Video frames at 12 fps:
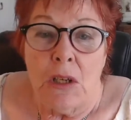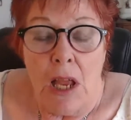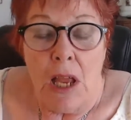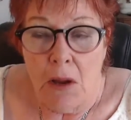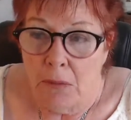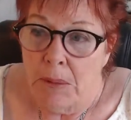
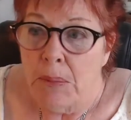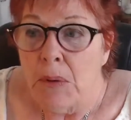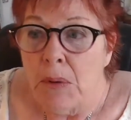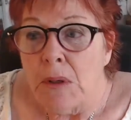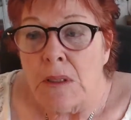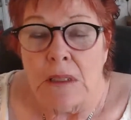Every
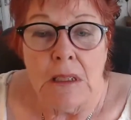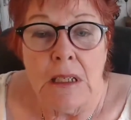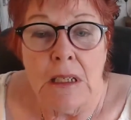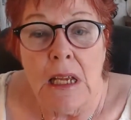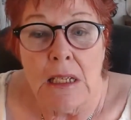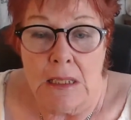person
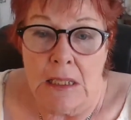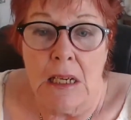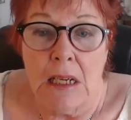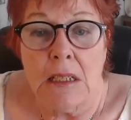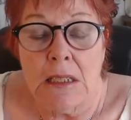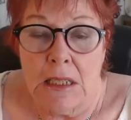gets
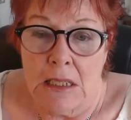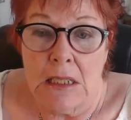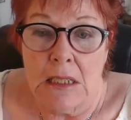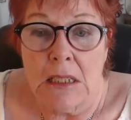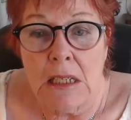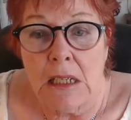gut
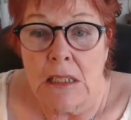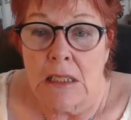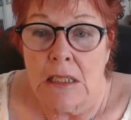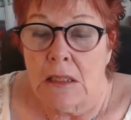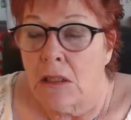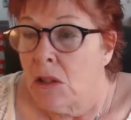
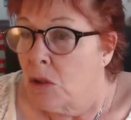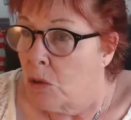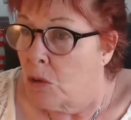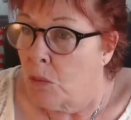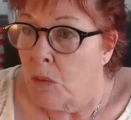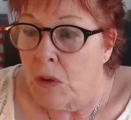instincts.
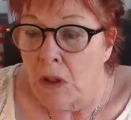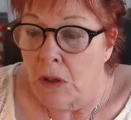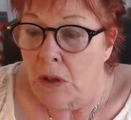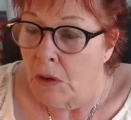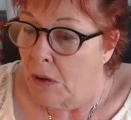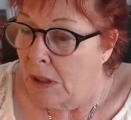
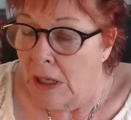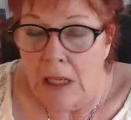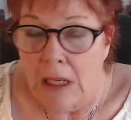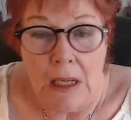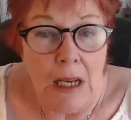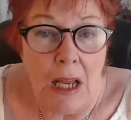
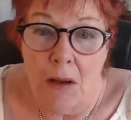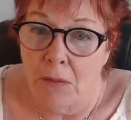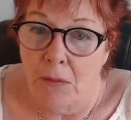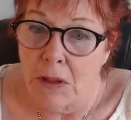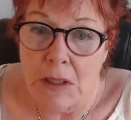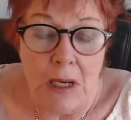And
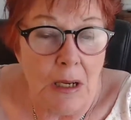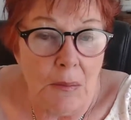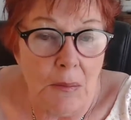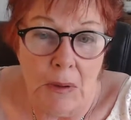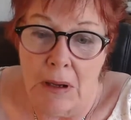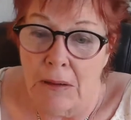every
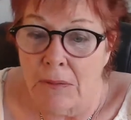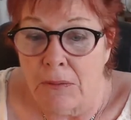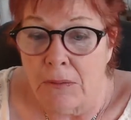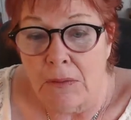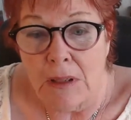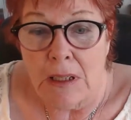time I've
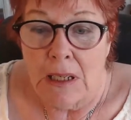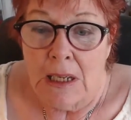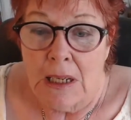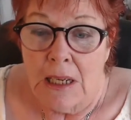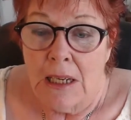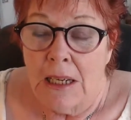
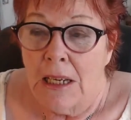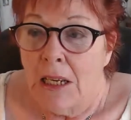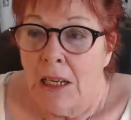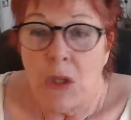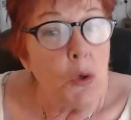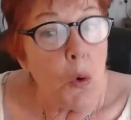
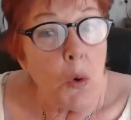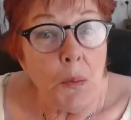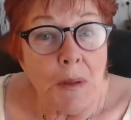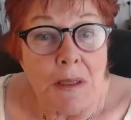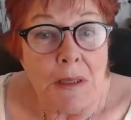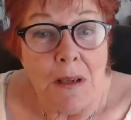talked
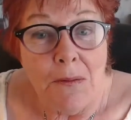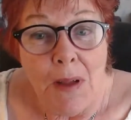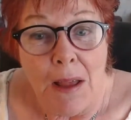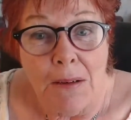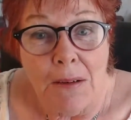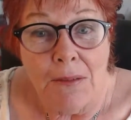myself
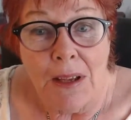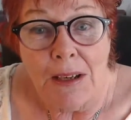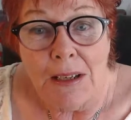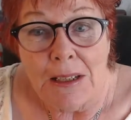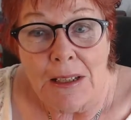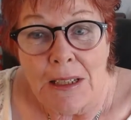out of that
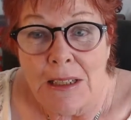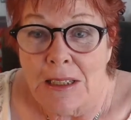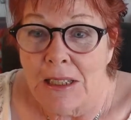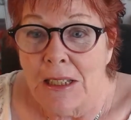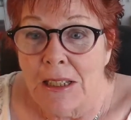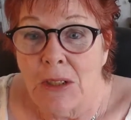gut
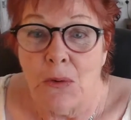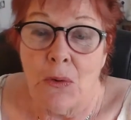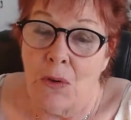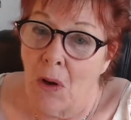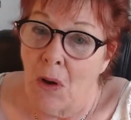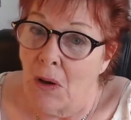instinct or
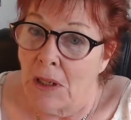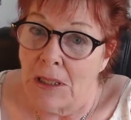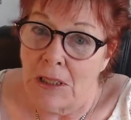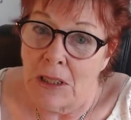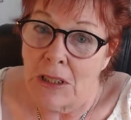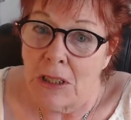not
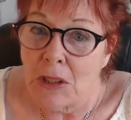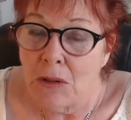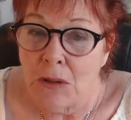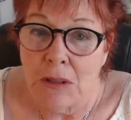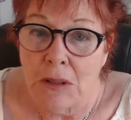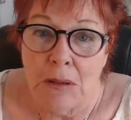listening
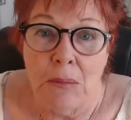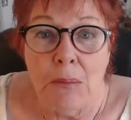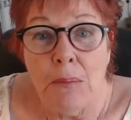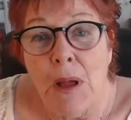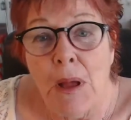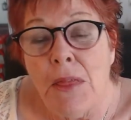to it,
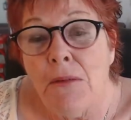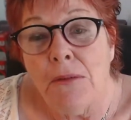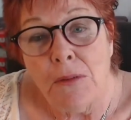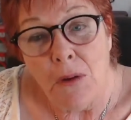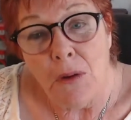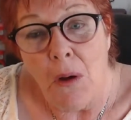Mother
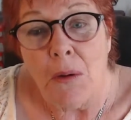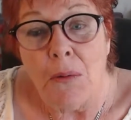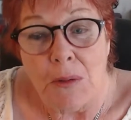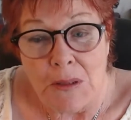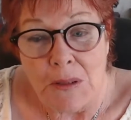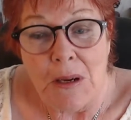of God,
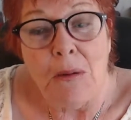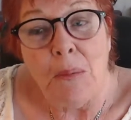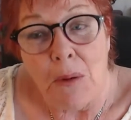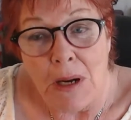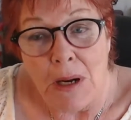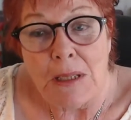was there a
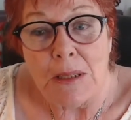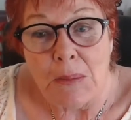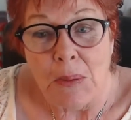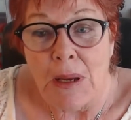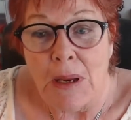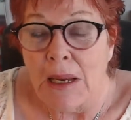price to
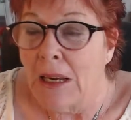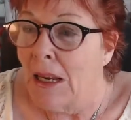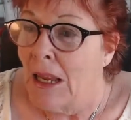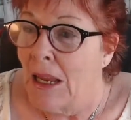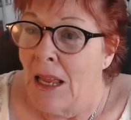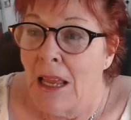pay?
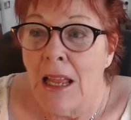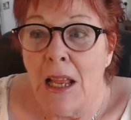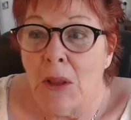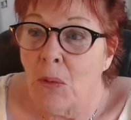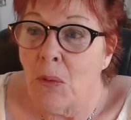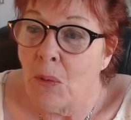
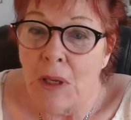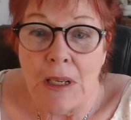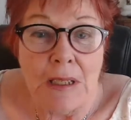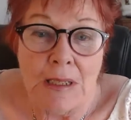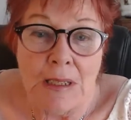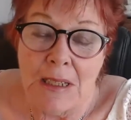And the
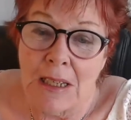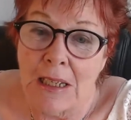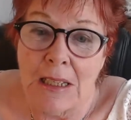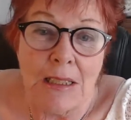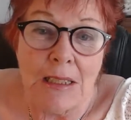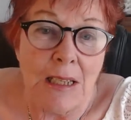weirdest thing
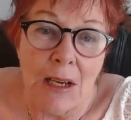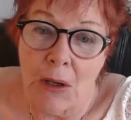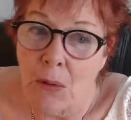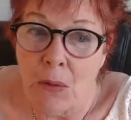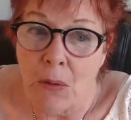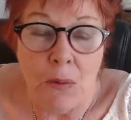is, I
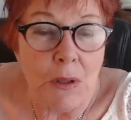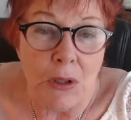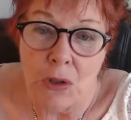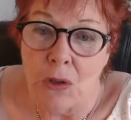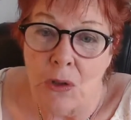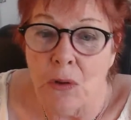always
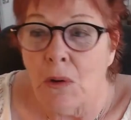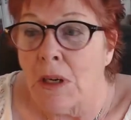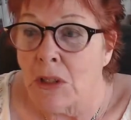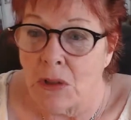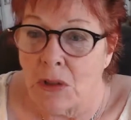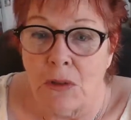knew I
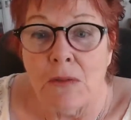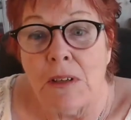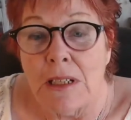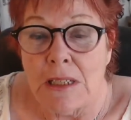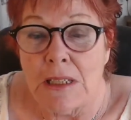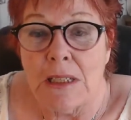should have
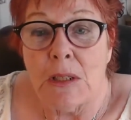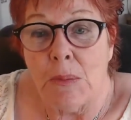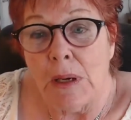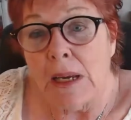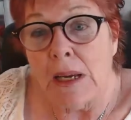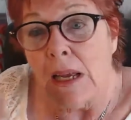listened to
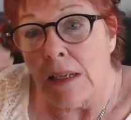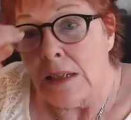my gut,